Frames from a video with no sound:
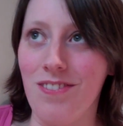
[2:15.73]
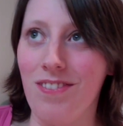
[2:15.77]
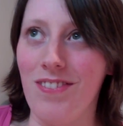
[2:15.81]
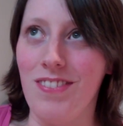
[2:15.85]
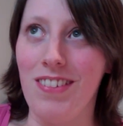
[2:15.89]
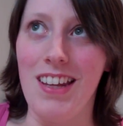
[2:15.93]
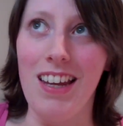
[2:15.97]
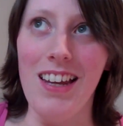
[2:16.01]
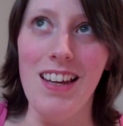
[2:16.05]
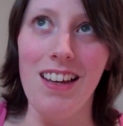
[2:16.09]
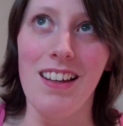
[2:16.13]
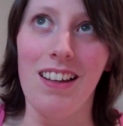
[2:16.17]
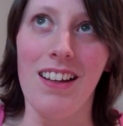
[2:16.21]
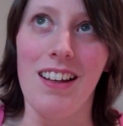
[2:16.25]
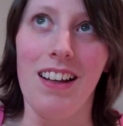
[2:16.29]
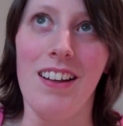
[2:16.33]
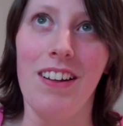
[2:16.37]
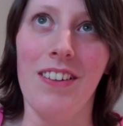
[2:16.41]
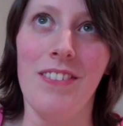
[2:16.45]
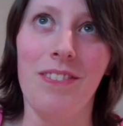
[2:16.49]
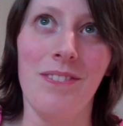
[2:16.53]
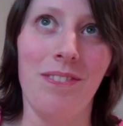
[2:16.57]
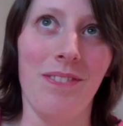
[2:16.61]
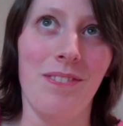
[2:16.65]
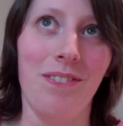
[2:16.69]
yeah,
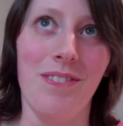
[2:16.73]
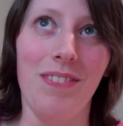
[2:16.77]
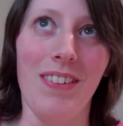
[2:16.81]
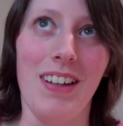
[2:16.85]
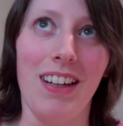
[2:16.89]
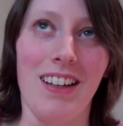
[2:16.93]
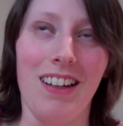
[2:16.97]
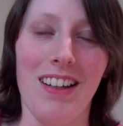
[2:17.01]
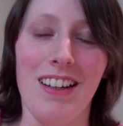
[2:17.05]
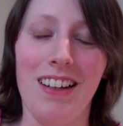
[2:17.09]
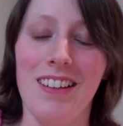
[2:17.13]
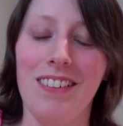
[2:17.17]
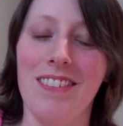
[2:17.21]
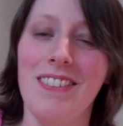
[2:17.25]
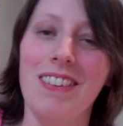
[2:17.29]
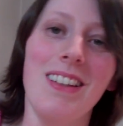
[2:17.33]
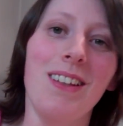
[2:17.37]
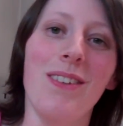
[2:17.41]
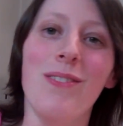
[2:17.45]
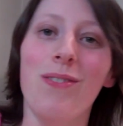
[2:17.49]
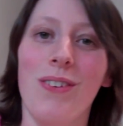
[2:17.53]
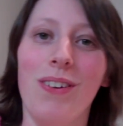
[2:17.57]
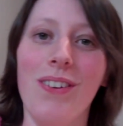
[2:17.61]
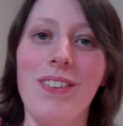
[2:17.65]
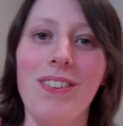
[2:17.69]
I can't
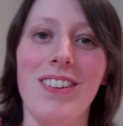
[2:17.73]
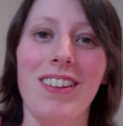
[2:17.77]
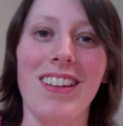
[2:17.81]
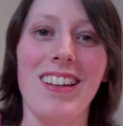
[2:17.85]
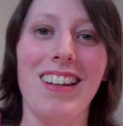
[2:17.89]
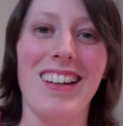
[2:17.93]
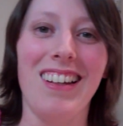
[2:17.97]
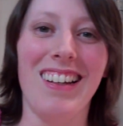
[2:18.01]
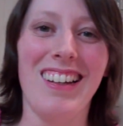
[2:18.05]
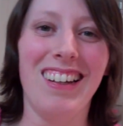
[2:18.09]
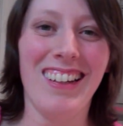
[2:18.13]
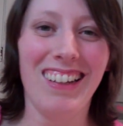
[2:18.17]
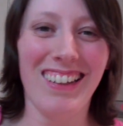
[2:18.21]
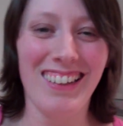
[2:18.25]
really fault it.